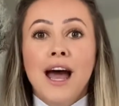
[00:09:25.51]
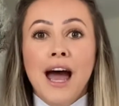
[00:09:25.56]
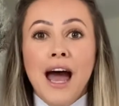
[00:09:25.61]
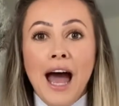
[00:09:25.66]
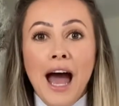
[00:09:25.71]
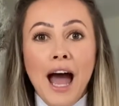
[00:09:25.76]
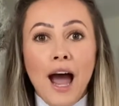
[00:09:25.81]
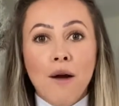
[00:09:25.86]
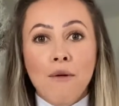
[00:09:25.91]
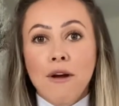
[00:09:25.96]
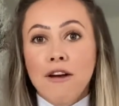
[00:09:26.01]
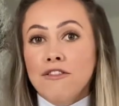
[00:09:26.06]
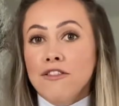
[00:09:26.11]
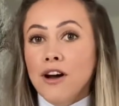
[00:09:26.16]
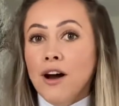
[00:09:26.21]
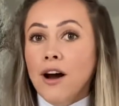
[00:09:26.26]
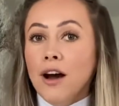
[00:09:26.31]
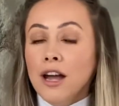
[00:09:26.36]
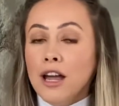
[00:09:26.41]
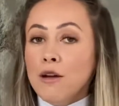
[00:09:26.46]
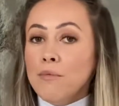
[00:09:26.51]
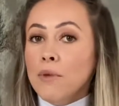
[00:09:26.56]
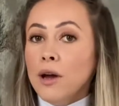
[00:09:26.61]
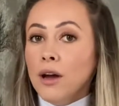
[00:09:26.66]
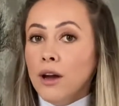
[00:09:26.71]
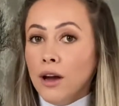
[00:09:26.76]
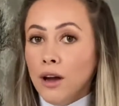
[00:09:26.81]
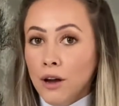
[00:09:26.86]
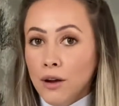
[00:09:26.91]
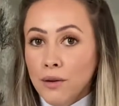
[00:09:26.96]
However, I am
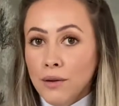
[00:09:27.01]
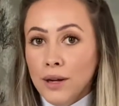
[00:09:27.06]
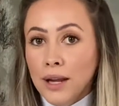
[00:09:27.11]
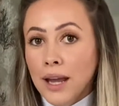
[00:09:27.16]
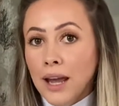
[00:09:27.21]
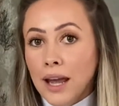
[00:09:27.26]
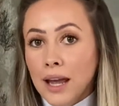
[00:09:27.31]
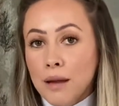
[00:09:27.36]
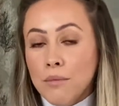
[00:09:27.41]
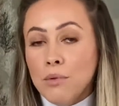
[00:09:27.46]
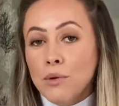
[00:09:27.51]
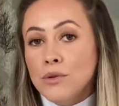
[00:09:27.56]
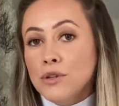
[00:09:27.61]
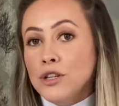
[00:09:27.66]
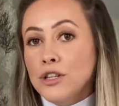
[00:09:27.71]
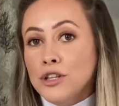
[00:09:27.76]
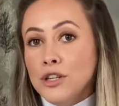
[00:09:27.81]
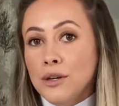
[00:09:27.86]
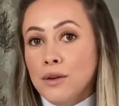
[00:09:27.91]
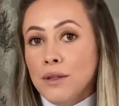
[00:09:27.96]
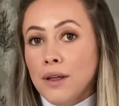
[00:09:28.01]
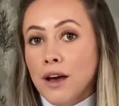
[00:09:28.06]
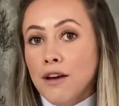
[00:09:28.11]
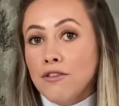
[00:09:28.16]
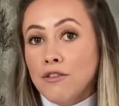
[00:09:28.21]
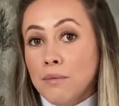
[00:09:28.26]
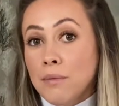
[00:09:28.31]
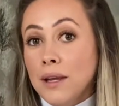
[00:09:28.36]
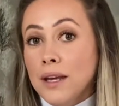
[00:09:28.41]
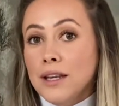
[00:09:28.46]
only able to do that
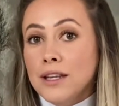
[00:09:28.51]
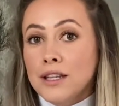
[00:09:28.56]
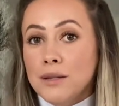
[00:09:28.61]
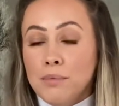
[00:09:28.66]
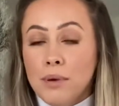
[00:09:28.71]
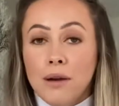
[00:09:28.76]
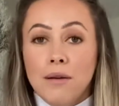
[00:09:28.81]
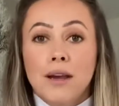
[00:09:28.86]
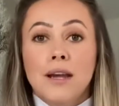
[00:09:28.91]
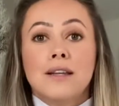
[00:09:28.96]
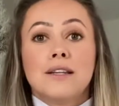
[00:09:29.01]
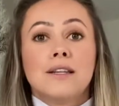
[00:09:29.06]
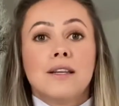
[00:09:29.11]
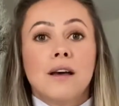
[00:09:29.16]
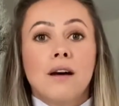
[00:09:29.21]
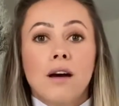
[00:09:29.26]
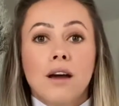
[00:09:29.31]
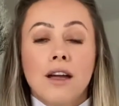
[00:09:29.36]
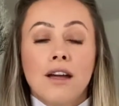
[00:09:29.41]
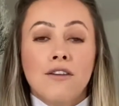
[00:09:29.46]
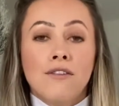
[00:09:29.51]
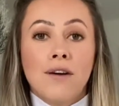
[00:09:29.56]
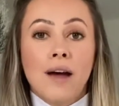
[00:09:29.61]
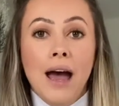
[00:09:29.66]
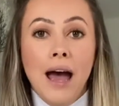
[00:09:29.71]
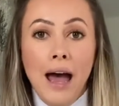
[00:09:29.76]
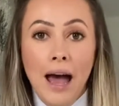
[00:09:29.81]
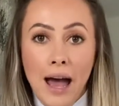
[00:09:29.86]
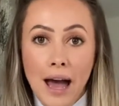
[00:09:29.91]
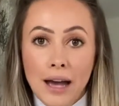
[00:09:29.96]
from the experience that I have
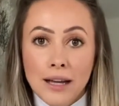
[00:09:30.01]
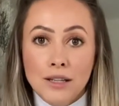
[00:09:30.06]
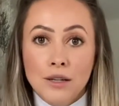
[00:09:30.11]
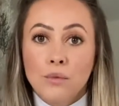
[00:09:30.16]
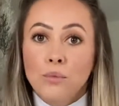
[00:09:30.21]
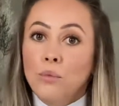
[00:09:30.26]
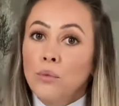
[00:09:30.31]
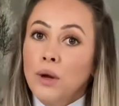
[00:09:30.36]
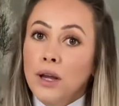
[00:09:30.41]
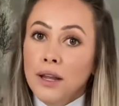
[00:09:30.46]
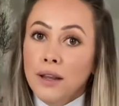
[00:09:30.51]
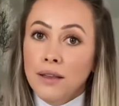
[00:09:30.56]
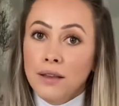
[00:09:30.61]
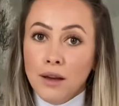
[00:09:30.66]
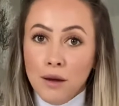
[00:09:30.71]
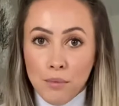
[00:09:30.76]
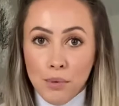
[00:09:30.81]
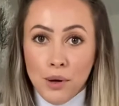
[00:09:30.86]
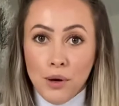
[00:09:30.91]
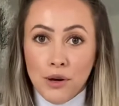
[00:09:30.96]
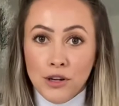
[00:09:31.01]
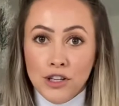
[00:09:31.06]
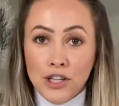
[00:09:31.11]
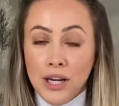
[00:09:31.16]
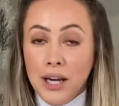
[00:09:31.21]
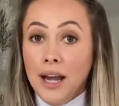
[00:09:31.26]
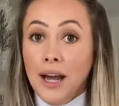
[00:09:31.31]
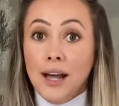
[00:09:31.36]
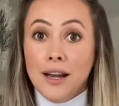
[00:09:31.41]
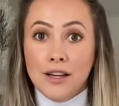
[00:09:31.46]
had with
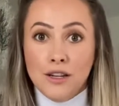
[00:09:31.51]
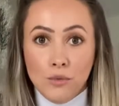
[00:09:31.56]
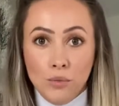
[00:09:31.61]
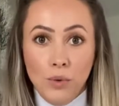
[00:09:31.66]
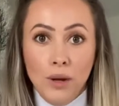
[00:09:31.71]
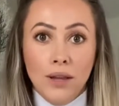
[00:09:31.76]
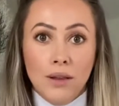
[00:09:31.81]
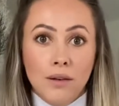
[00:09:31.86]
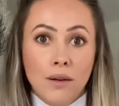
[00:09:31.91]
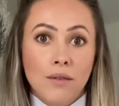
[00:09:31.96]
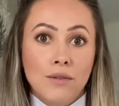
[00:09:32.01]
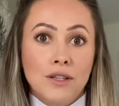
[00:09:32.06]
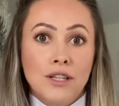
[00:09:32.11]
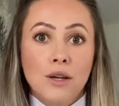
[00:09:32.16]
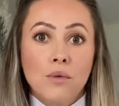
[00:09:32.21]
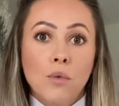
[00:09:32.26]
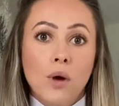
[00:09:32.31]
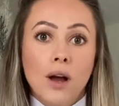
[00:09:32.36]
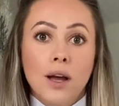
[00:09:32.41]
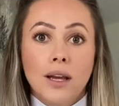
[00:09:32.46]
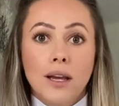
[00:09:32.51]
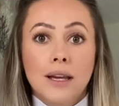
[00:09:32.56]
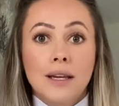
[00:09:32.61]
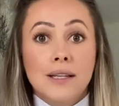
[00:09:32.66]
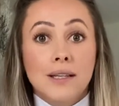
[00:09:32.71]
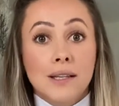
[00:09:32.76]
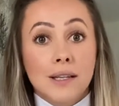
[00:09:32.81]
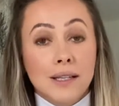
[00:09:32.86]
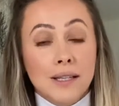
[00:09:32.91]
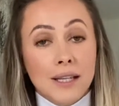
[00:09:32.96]
Obagi and with obviously working
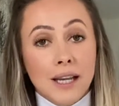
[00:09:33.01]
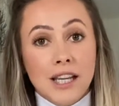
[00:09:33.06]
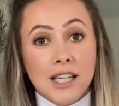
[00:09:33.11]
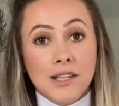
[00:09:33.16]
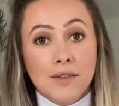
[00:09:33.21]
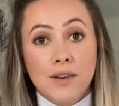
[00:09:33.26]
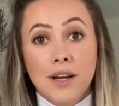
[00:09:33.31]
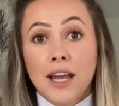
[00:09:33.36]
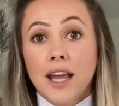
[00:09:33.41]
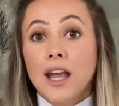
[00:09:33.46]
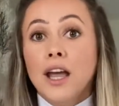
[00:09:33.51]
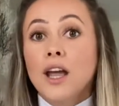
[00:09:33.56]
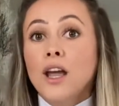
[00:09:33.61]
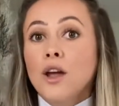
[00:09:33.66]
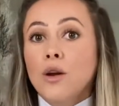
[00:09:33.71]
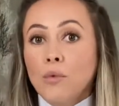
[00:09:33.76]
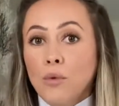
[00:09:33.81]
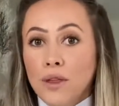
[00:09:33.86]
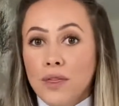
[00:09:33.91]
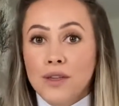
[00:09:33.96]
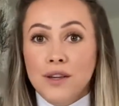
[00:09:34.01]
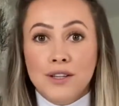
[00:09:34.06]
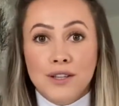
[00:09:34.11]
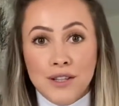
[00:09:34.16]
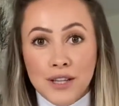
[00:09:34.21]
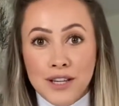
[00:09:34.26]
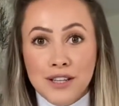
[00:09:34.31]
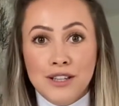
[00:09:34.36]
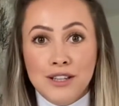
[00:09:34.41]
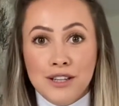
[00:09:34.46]
successfully with the
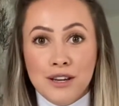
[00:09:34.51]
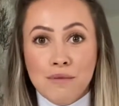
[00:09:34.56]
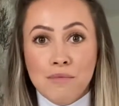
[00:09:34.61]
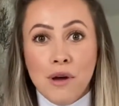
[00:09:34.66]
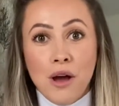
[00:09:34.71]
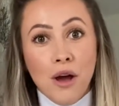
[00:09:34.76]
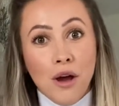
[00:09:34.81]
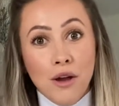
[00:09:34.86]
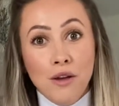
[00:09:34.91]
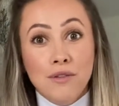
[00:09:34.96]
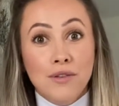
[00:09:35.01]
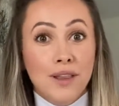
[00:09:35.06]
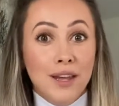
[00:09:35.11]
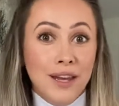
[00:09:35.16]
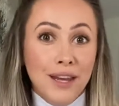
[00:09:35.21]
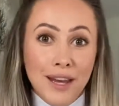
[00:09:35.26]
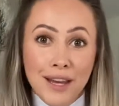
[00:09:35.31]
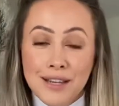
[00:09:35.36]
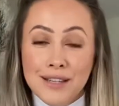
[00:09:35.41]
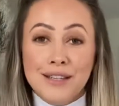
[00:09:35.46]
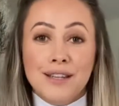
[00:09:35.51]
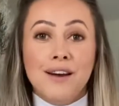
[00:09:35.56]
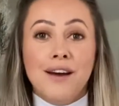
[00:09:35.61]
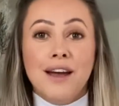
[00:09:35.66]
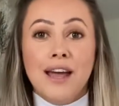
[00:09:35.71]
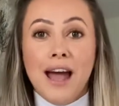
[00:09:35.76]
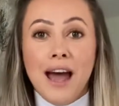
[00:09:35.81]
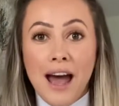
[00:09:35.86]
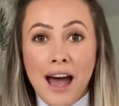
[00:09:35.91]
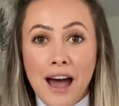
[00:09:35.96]
system over the years that I
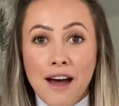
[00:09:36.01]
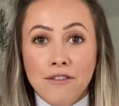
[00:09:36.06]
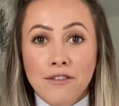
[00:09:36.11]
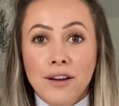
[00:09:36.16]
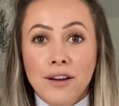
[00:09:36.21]
have.